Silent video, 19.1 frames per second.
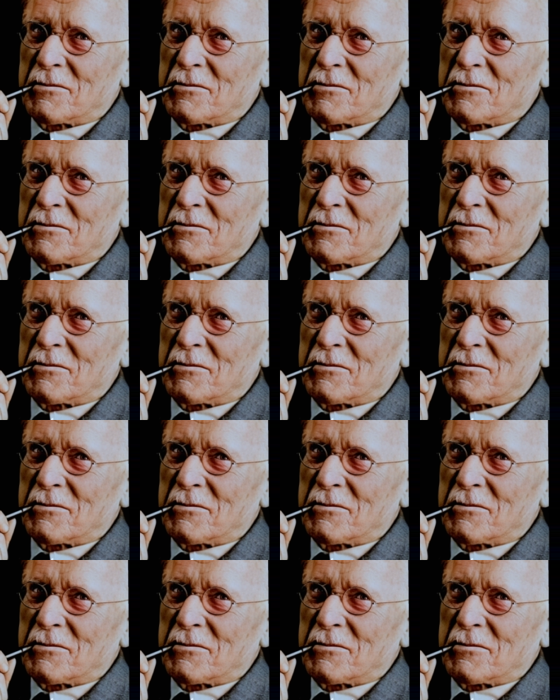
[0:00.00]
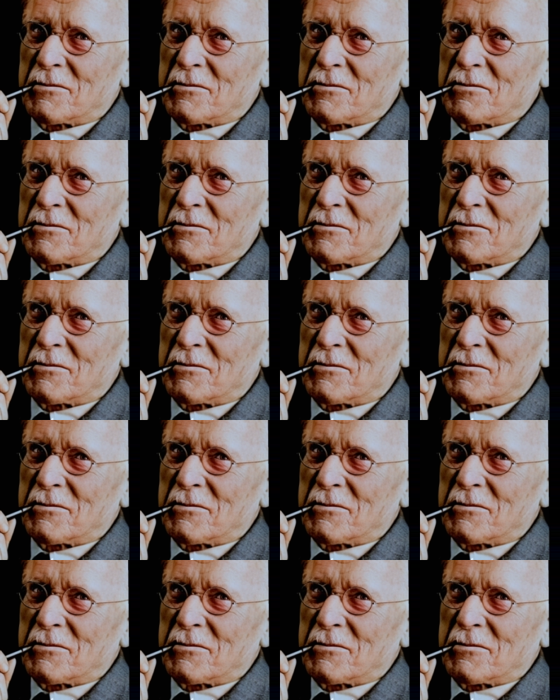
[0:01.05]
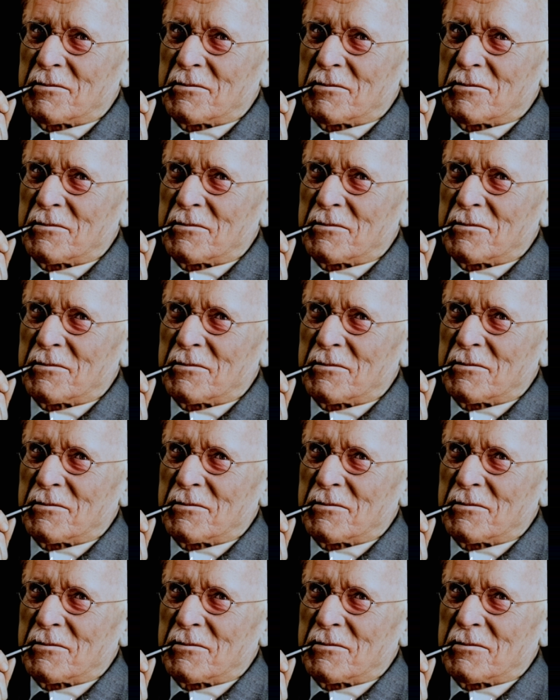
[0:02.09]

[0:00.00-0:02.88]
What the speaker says: [no speech]